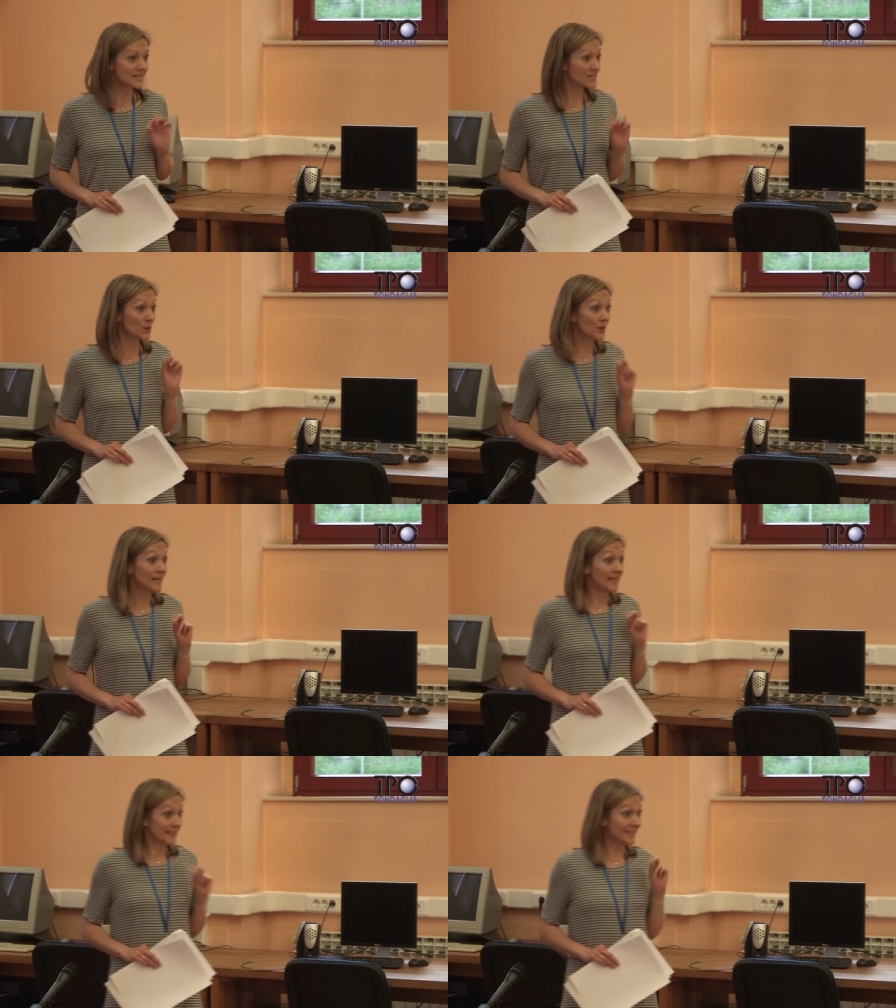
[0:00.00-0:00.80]
So
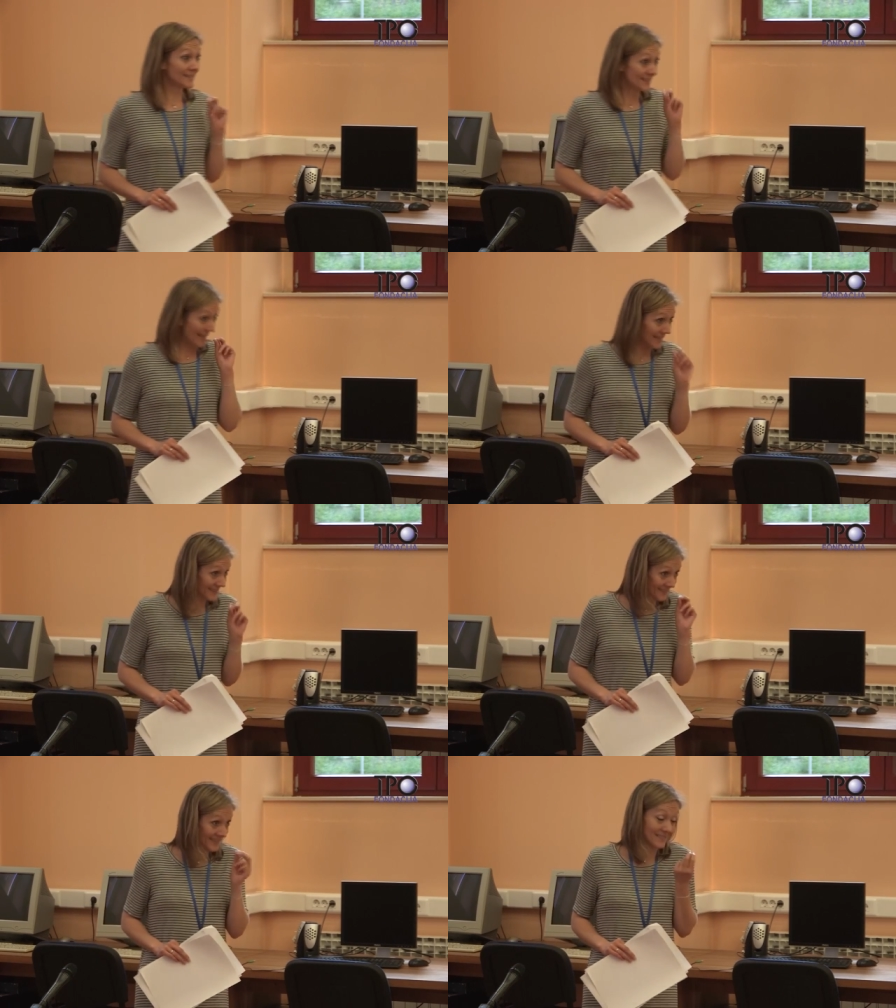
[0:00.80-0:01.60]

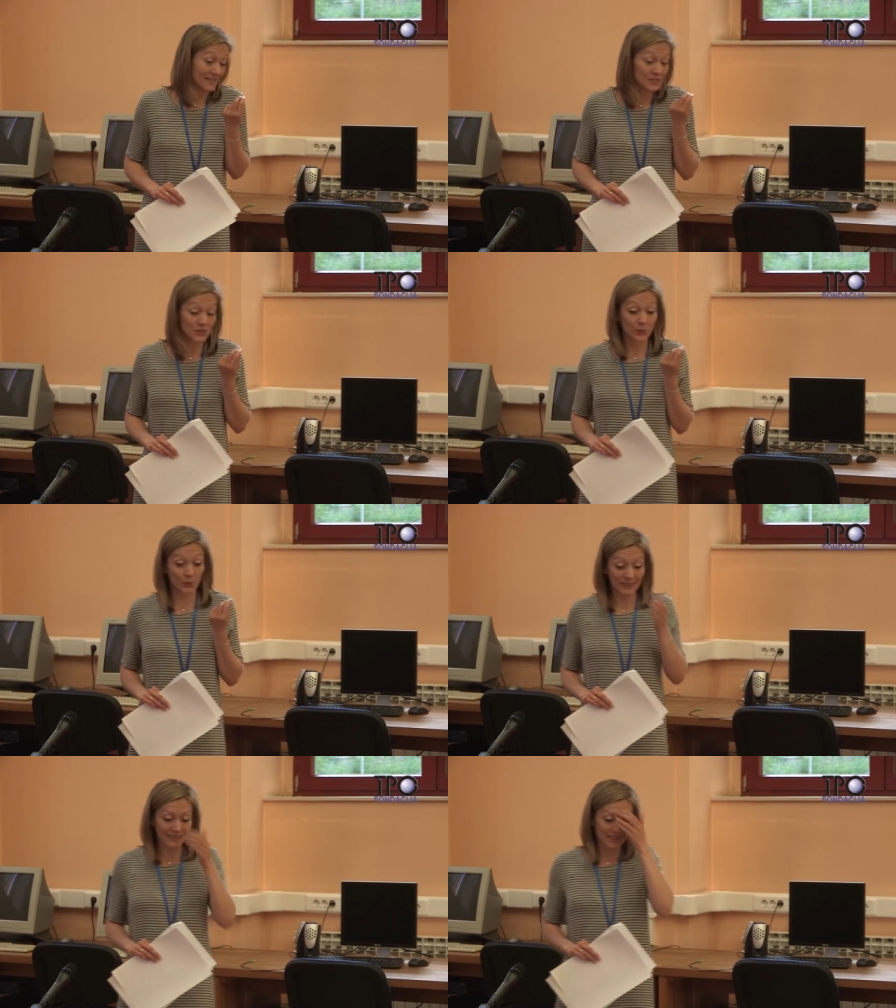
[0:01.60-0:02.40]
that's also a
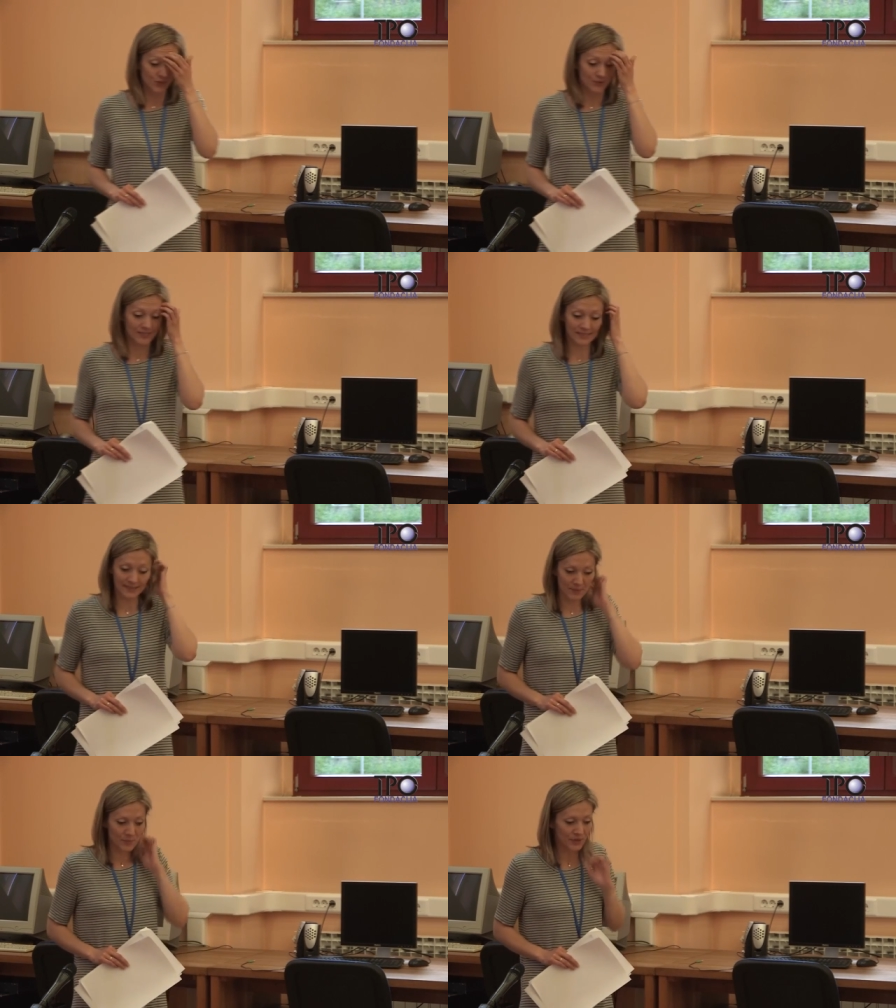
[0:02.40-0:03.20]
really
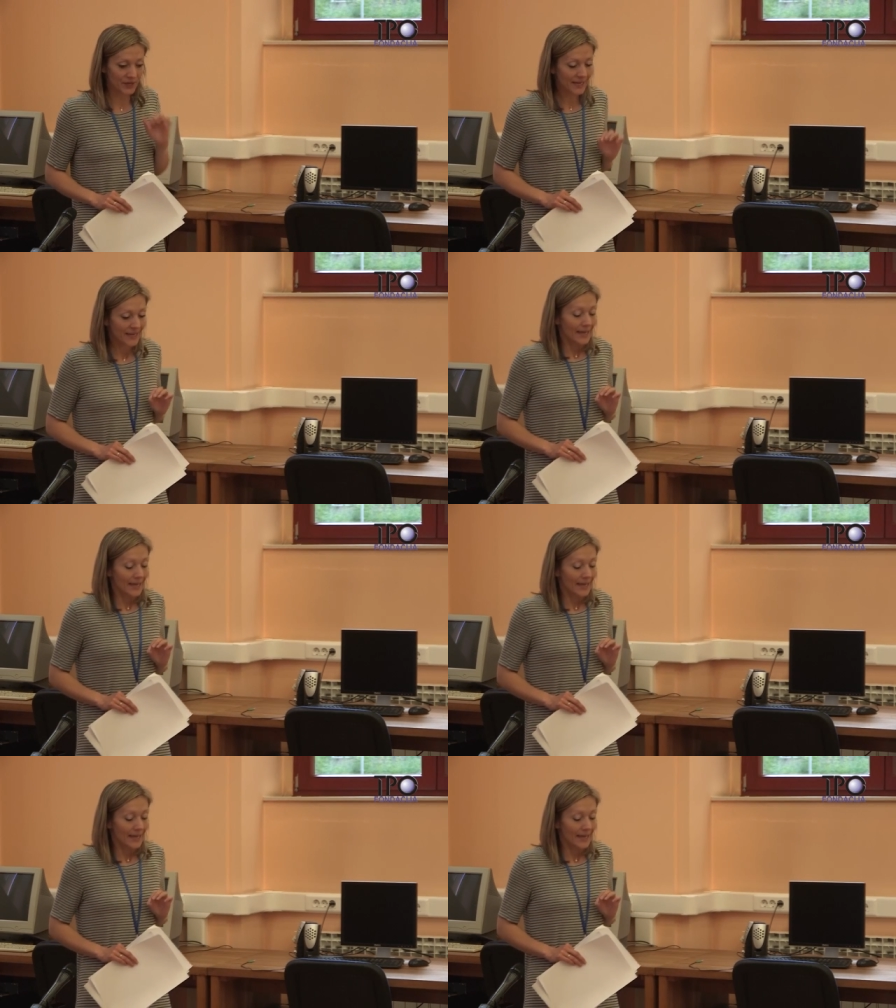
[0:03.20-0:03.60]
interesting number.